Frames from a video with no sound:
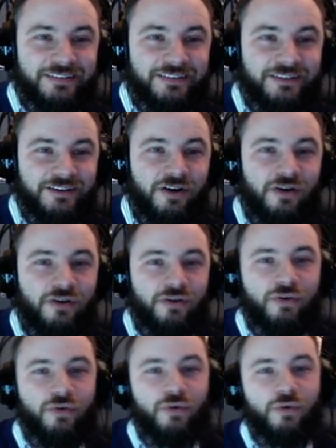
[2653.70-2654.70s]
Oh,
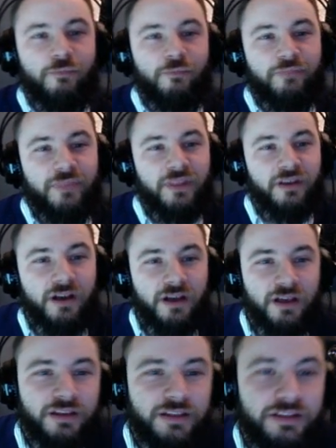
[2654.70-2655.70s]
cool.
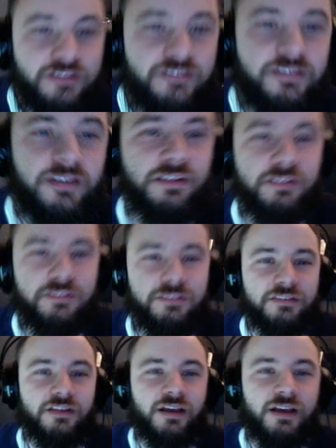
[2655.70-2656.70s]
Uh, Nikki
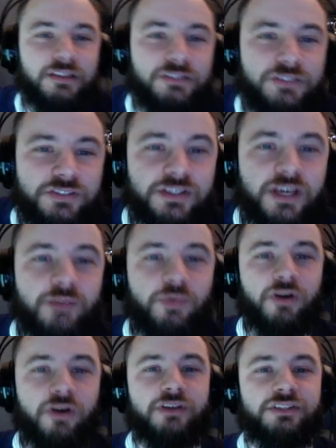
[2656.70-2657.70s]
says, I can just type
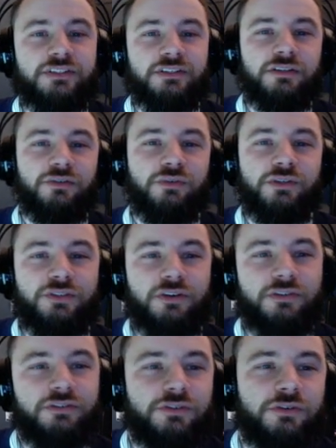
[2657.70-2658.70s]
RST to restart the
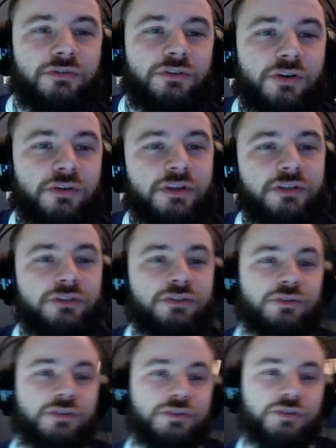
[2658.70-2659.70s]
server. No need to
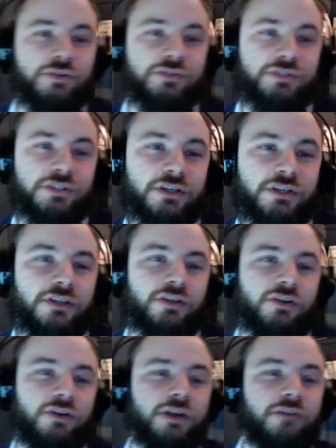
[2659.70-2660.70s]
control C and then
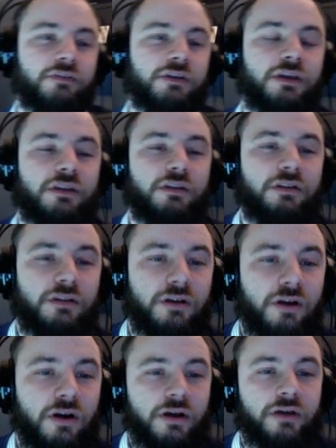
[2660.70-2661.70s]
yarn dev again.
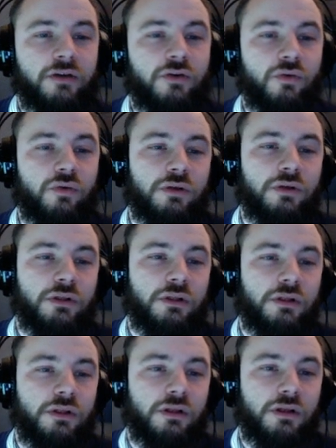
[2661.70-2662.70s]
All right, cool.
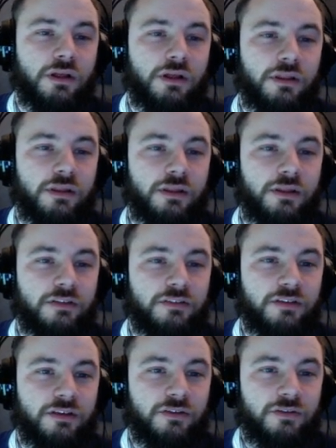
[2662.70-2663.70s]
That is
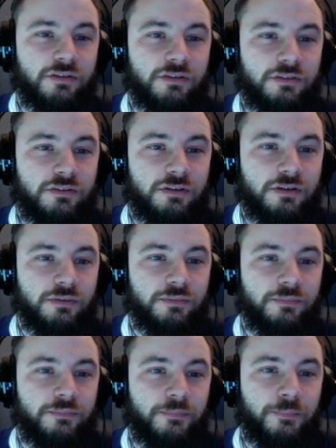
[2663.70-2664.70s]
a good tip.
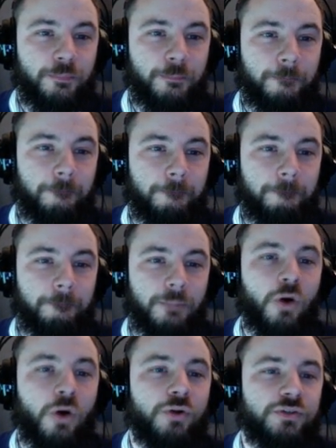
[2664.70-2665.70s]

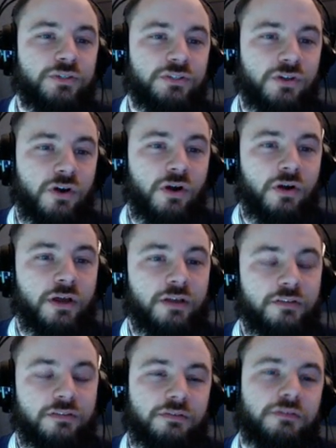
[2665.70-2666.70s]
Oh, it's just
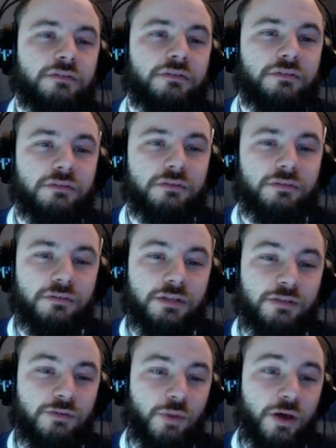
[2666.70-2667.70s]
RS.
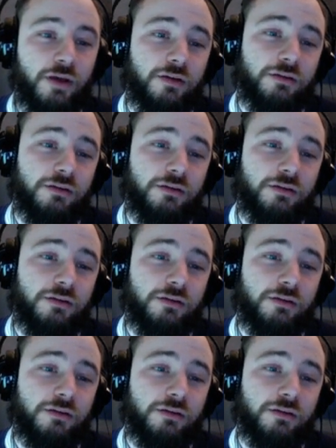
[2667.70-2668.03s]
Even better.